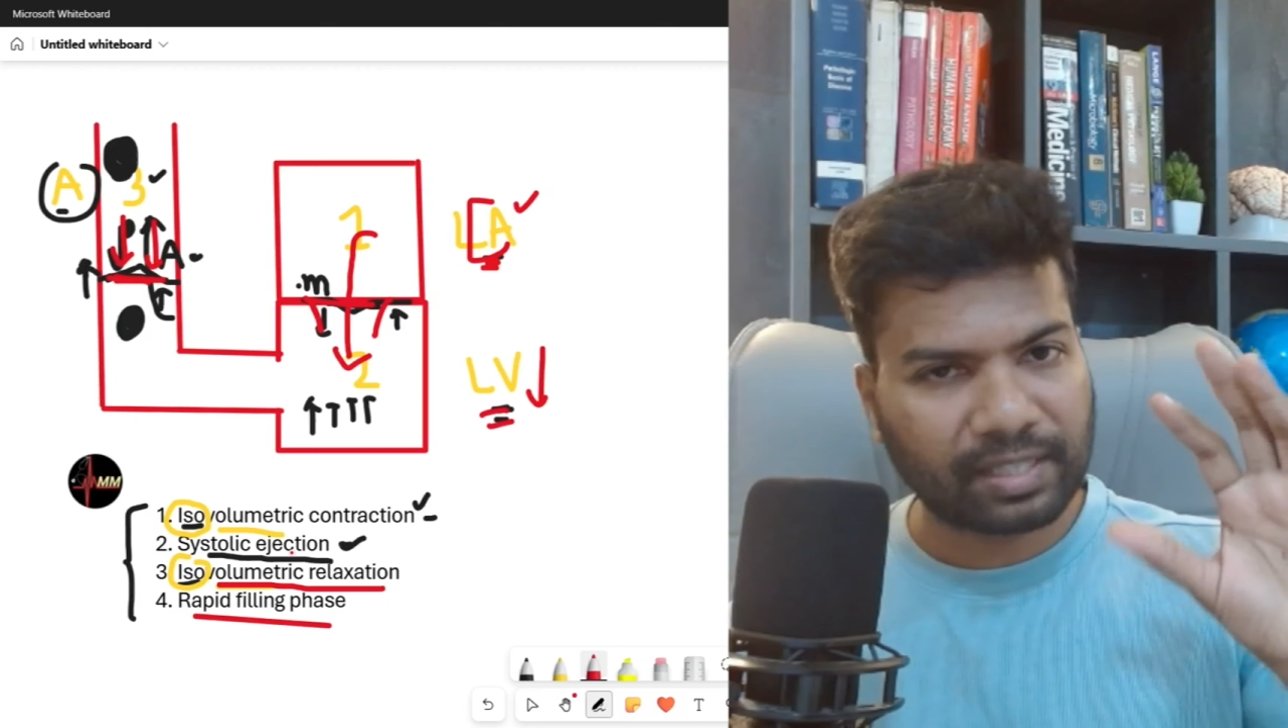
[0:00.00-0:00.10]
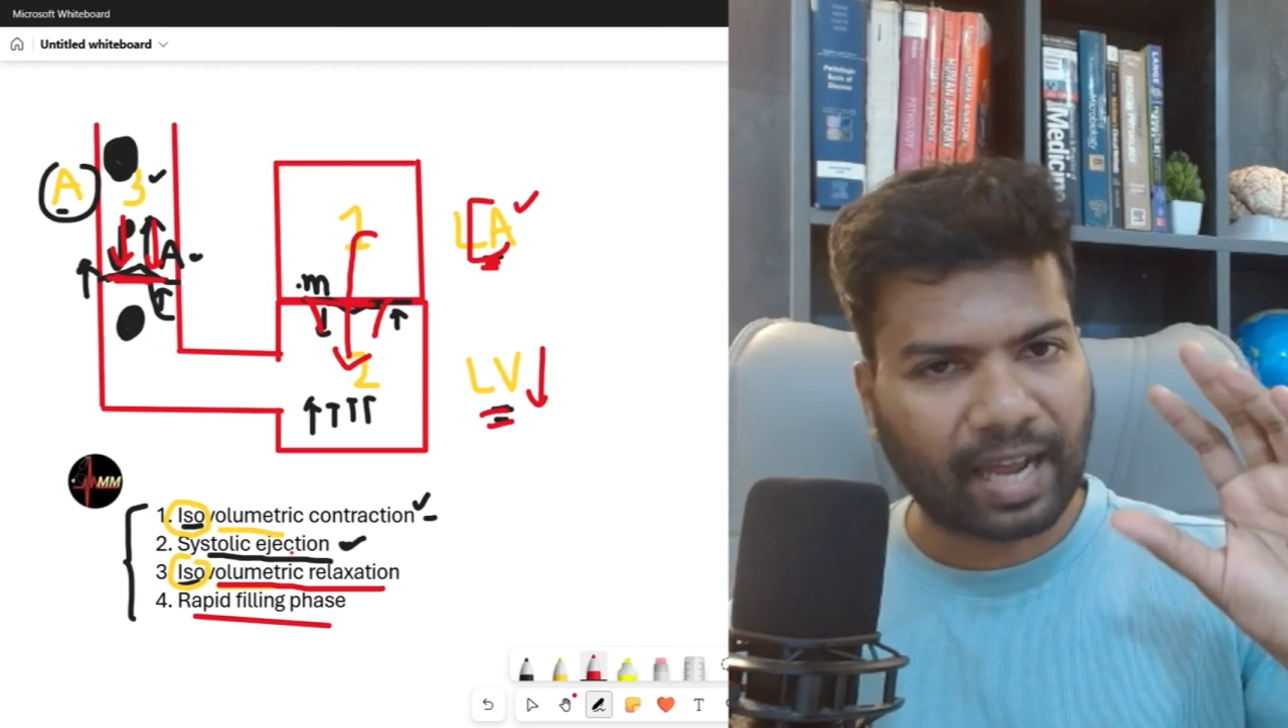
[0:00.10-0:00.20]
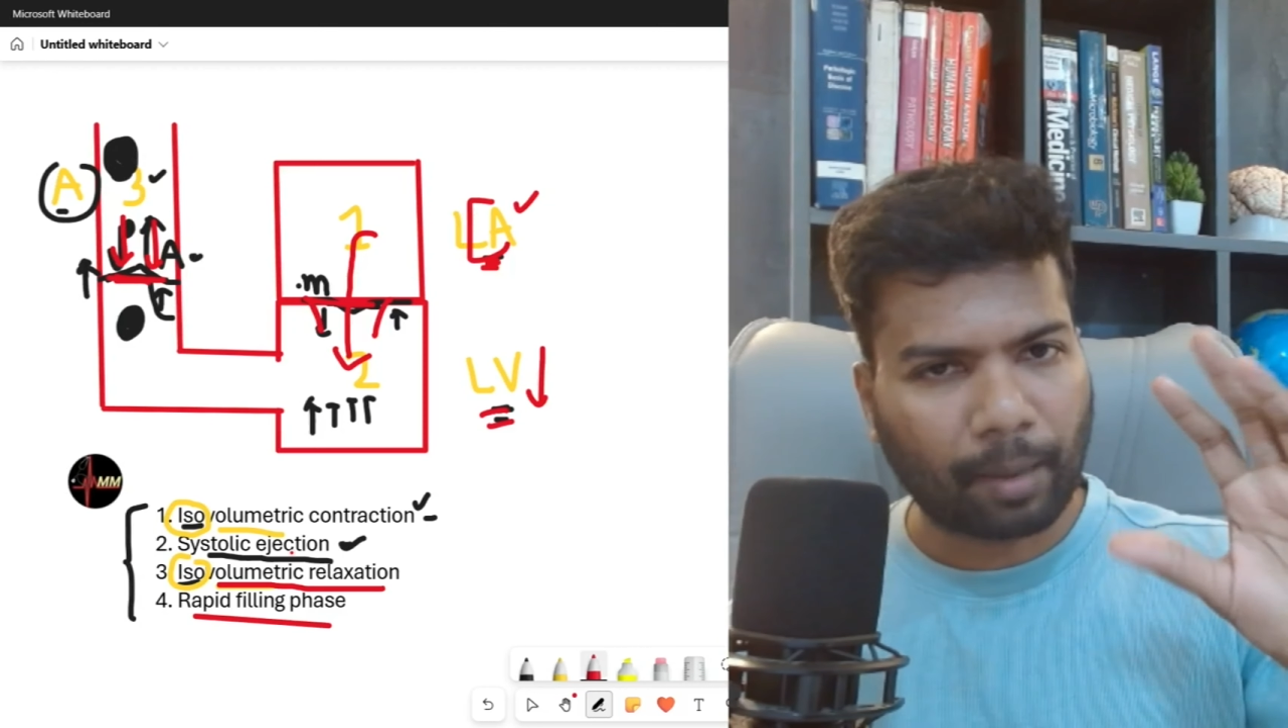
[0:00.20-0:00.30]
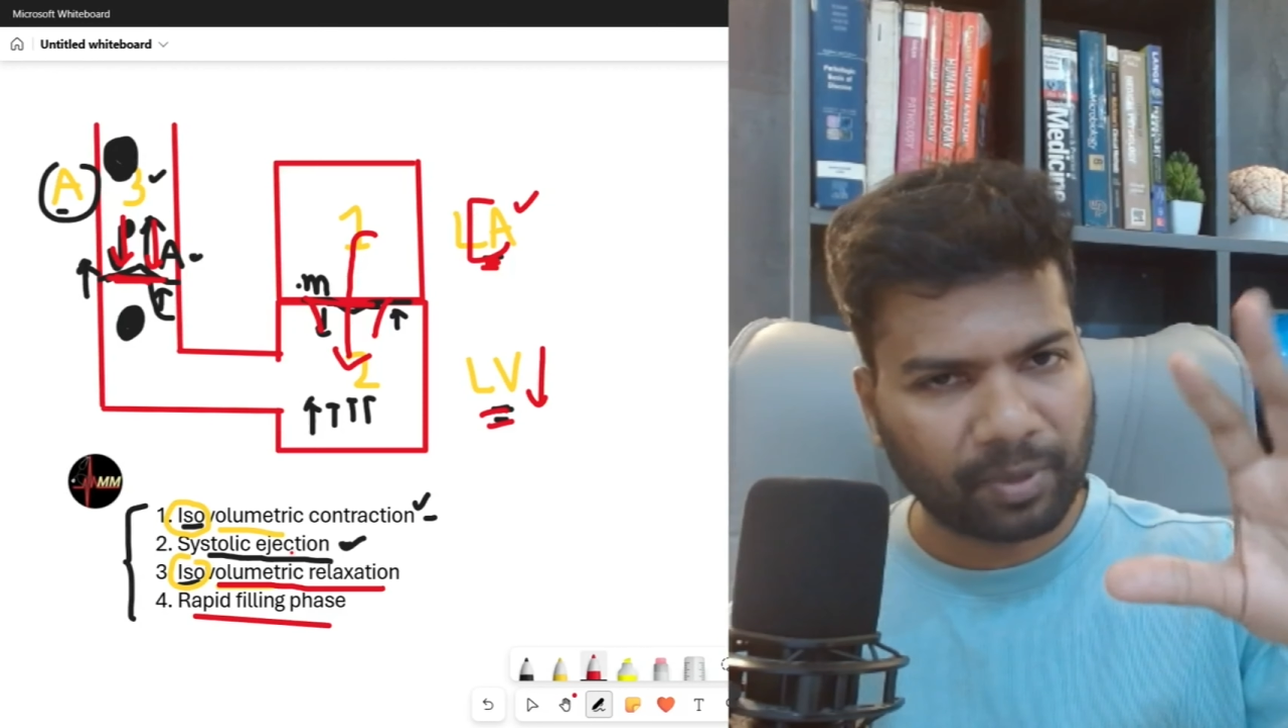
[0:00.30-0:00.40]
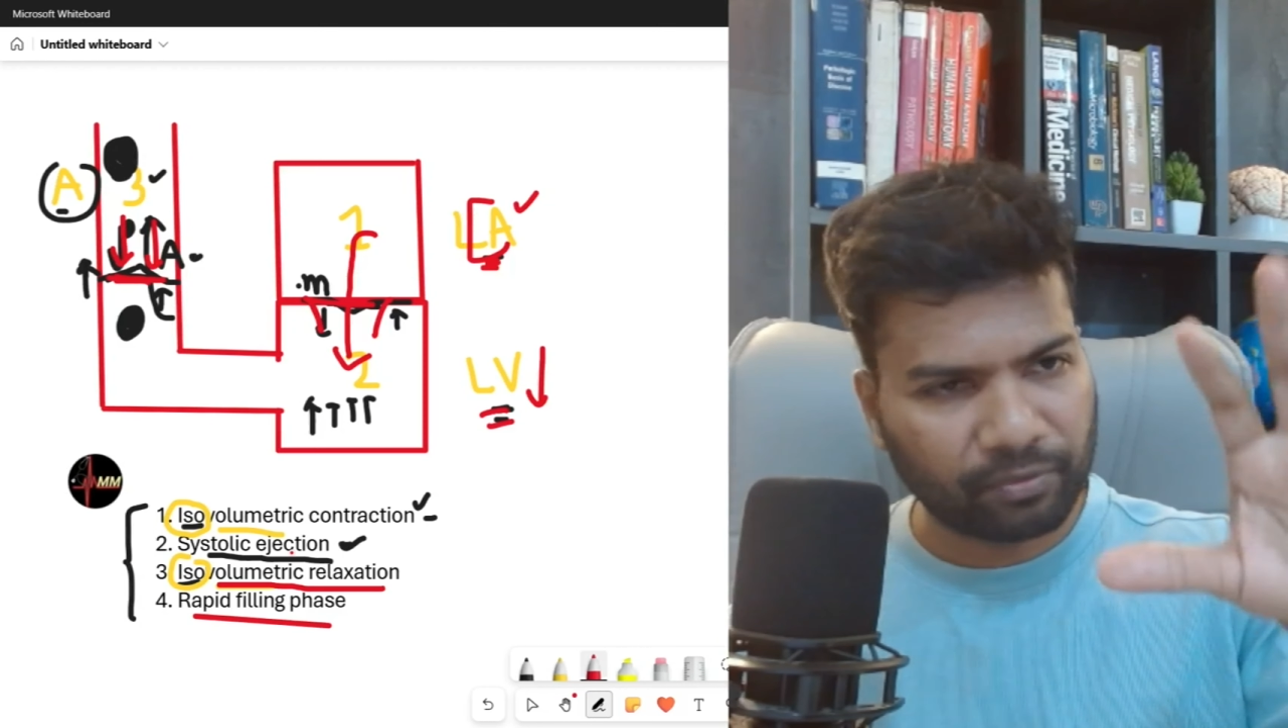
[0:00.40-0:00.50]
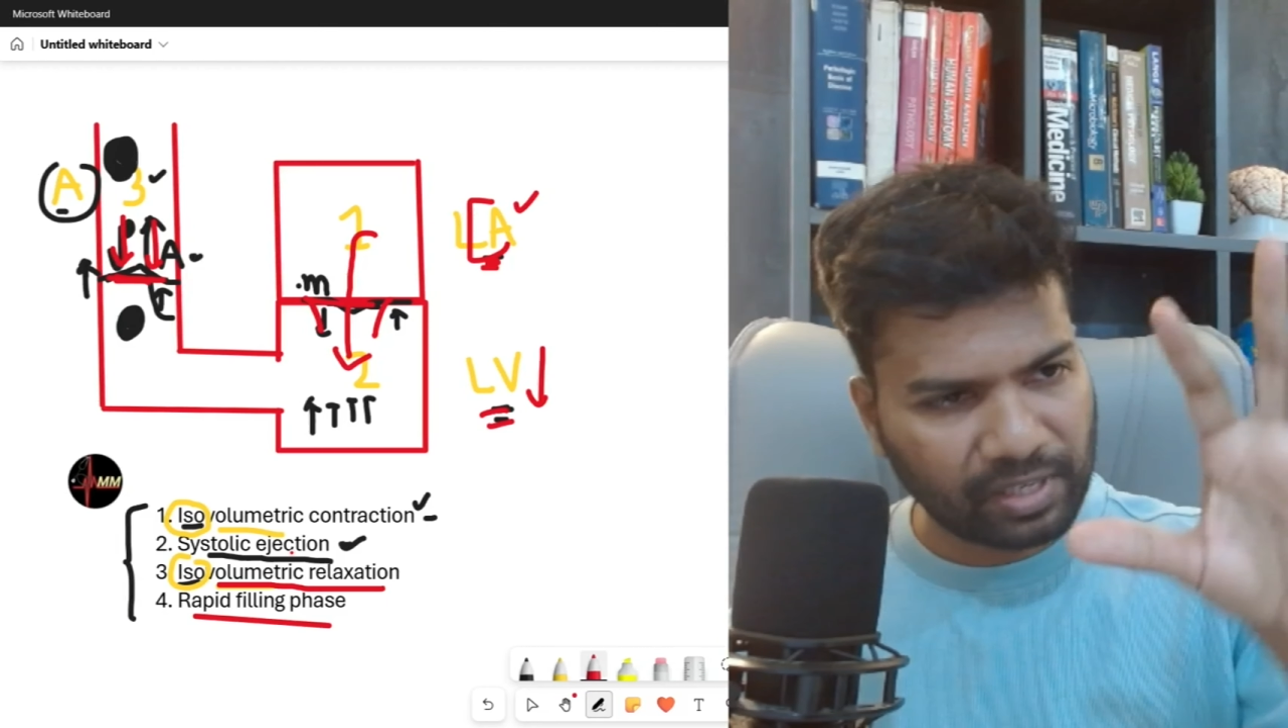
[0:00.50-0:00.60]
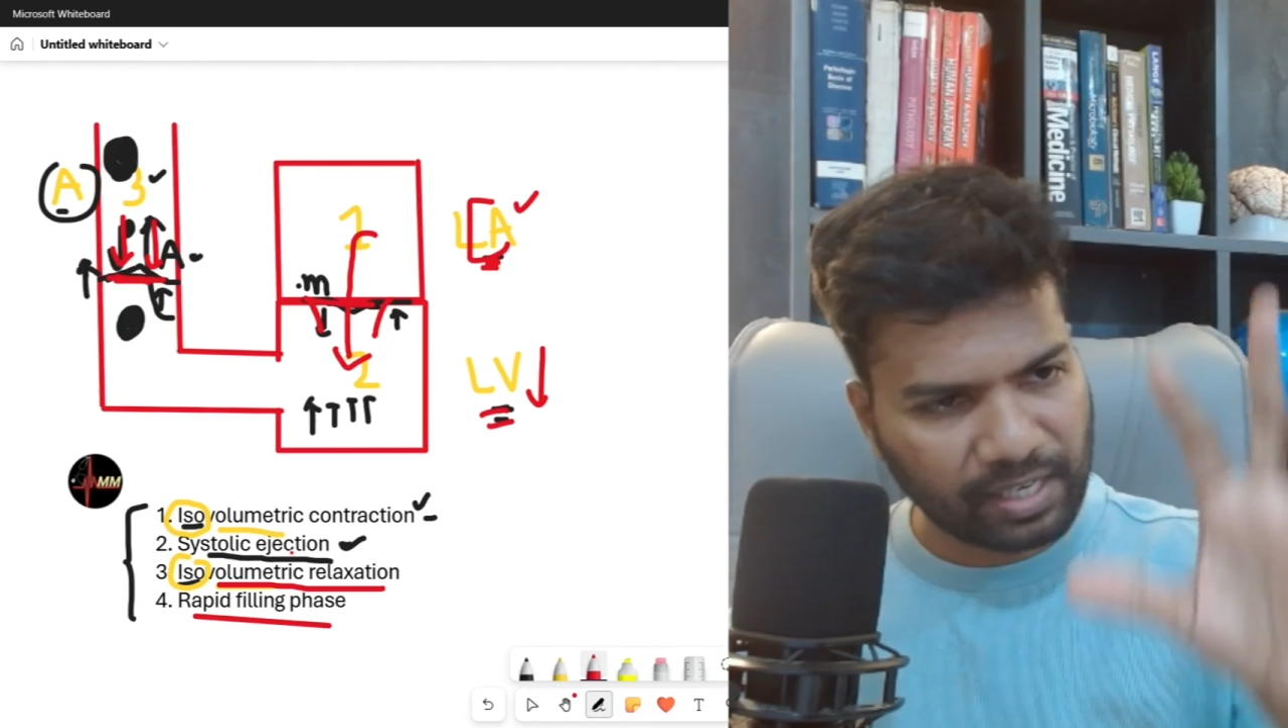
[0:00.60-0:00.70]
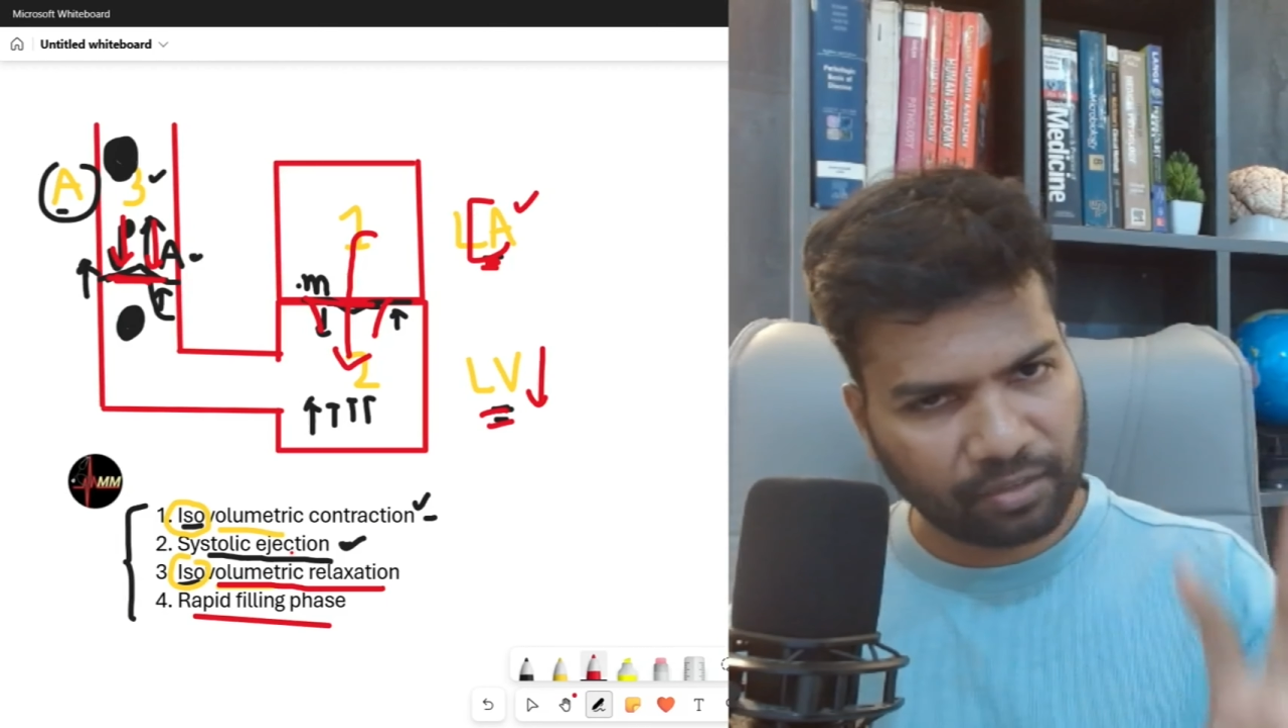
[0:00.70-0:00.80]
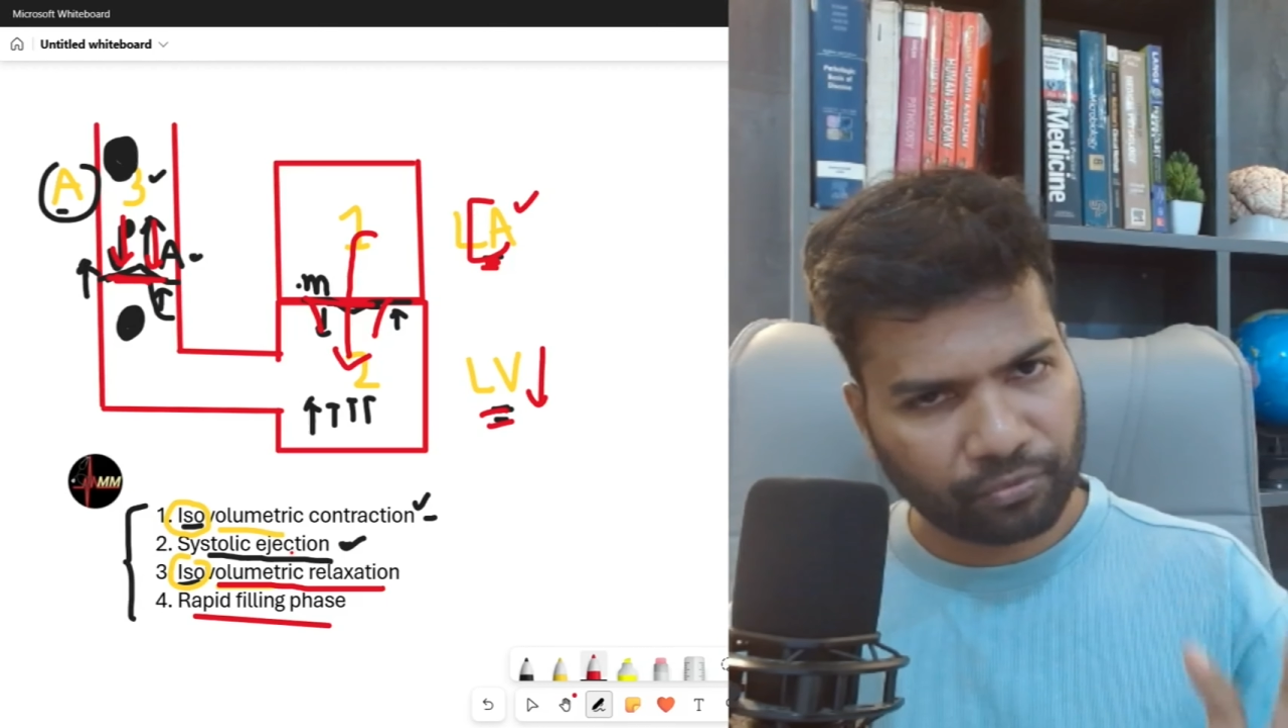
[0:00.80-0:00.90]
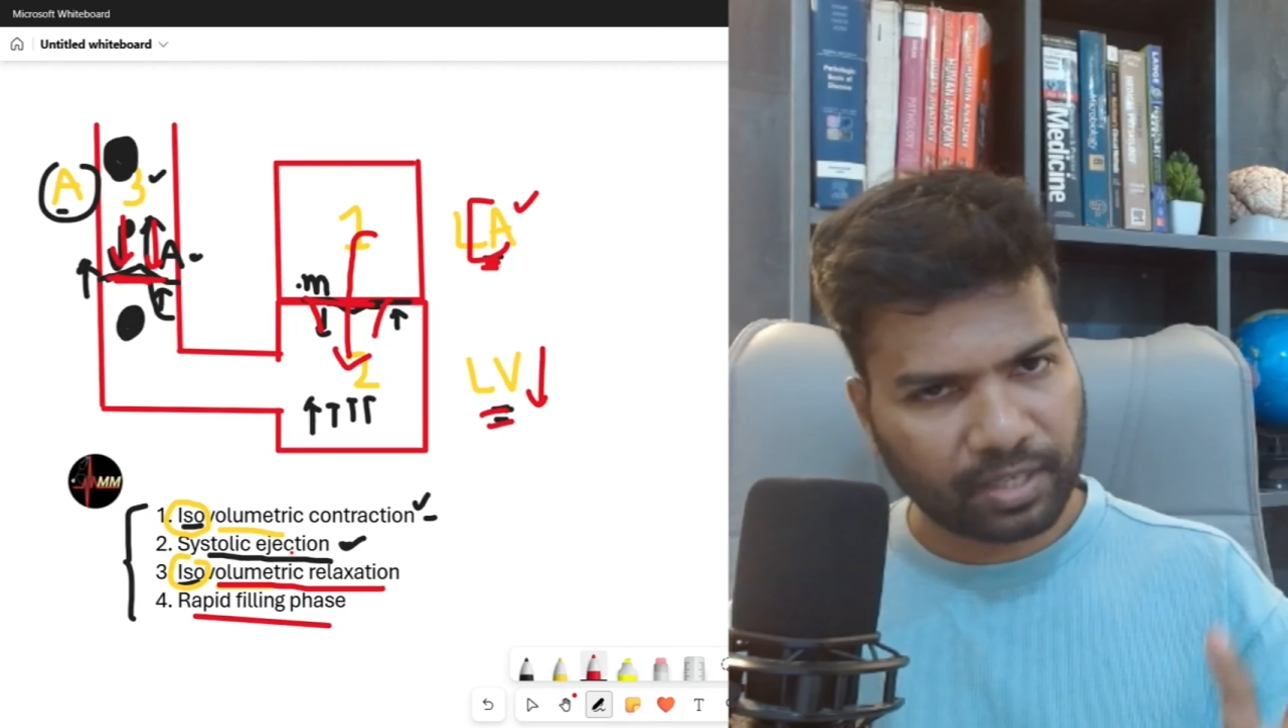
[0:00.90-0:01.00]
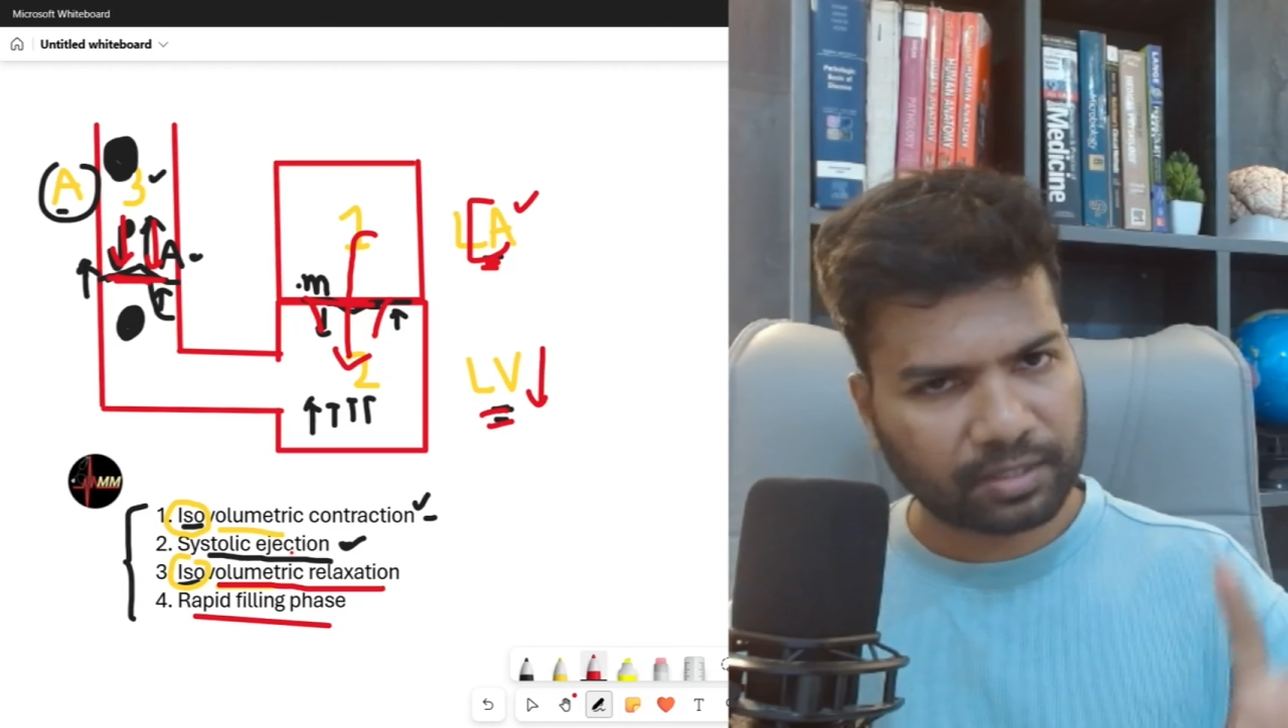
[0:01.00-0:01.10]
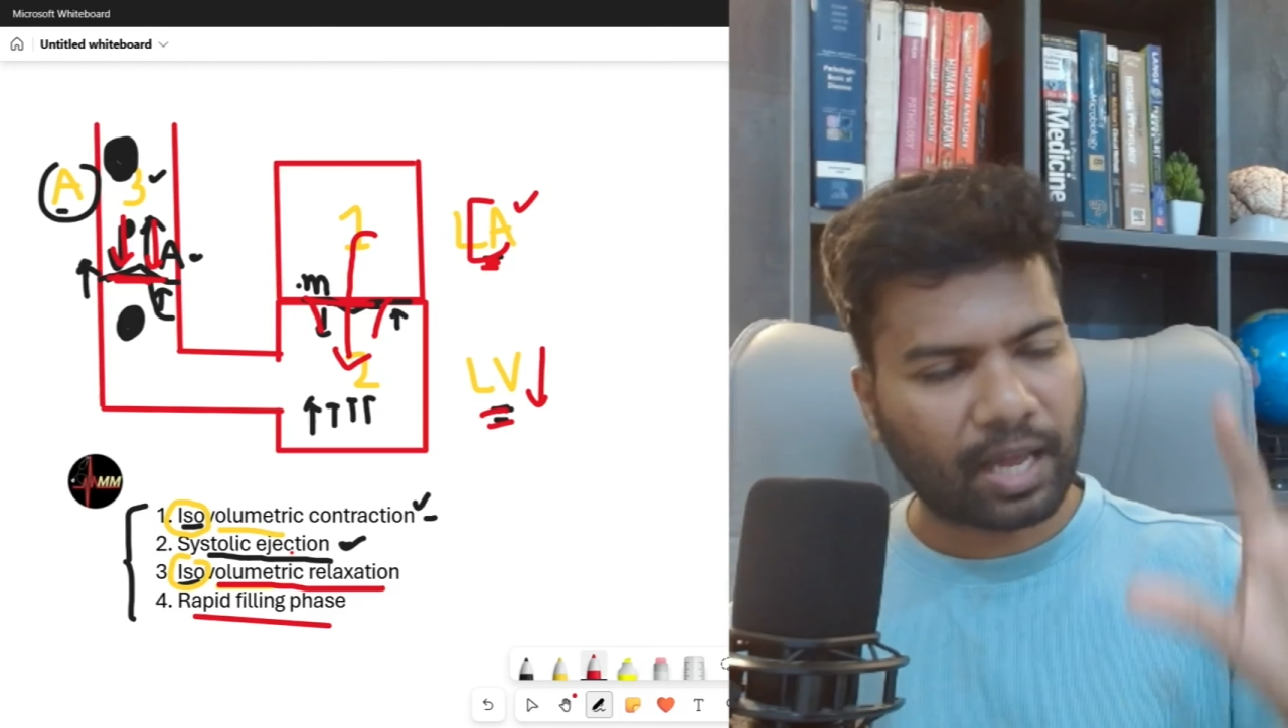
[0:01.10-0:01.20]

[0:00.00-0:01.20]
rapid filling phase,